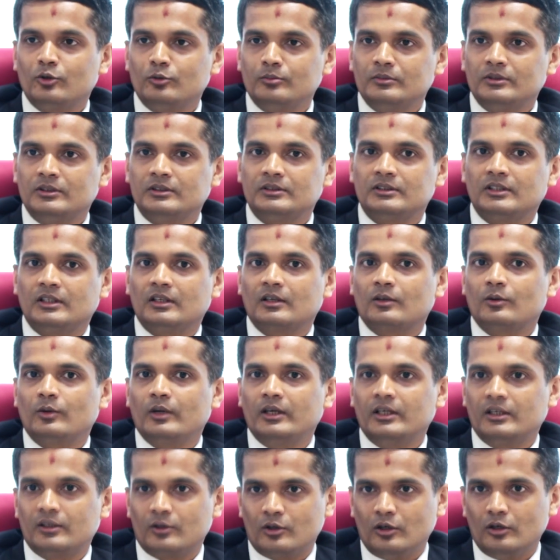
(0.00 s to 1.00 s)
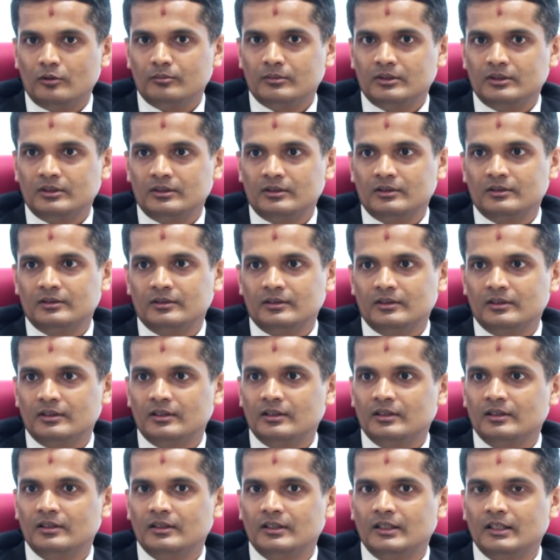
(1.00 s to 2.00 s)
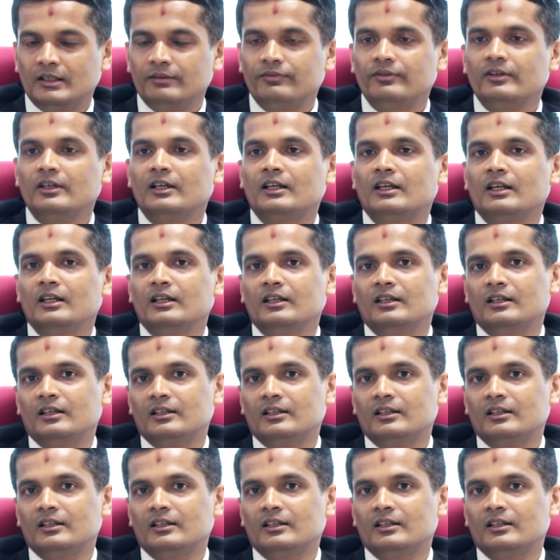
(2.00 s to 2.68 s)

tumours are quite common. Definitely